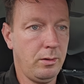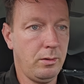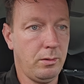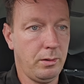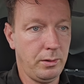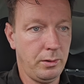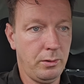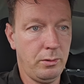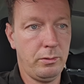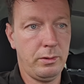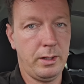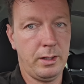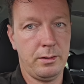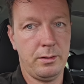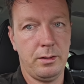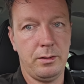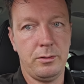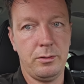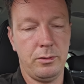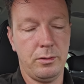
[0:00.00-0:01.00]
So I know
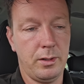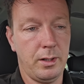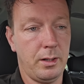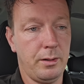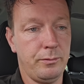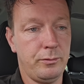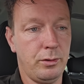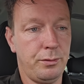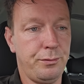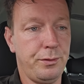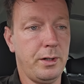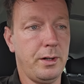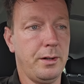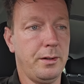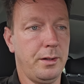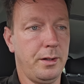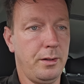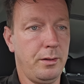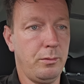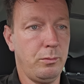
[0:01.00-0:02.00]
that sensor that I've just
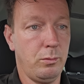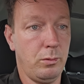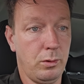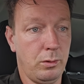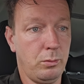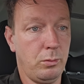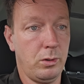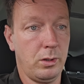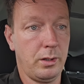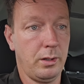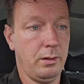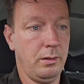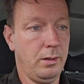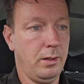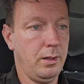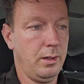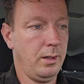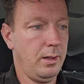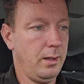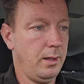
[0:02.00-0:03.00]
fitted is, was working.